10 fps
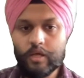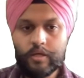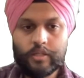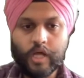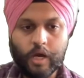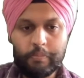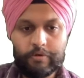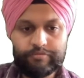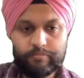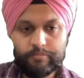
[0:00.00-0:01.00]

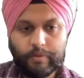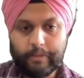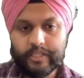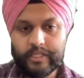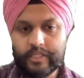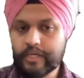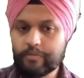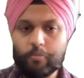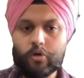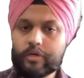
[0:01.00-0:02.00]
The basic thing is
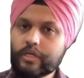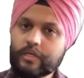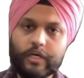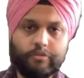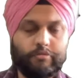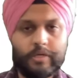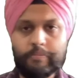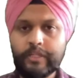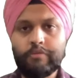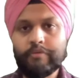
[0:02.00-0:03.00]
political class will
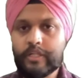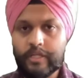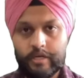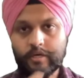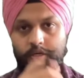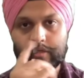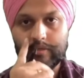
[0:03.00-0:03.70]
remain the way they are.